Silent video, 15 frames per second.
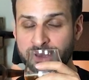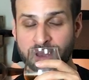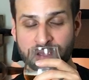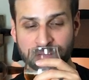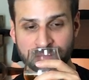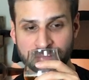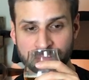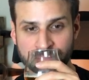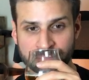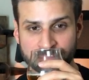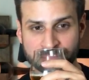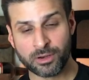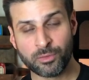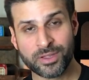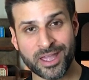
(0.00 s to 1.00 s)
nice.
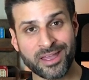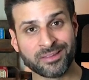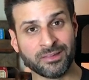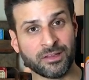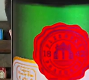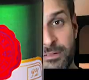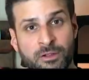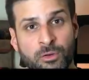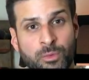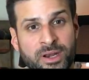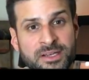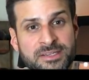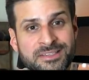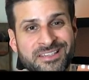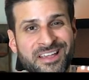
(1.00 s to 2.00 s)
Okay, let's go right
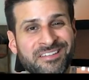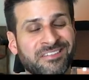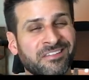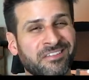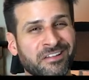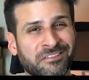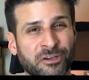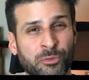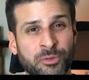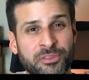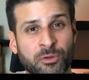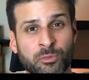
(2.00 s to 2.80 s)
into taste. Since I started with the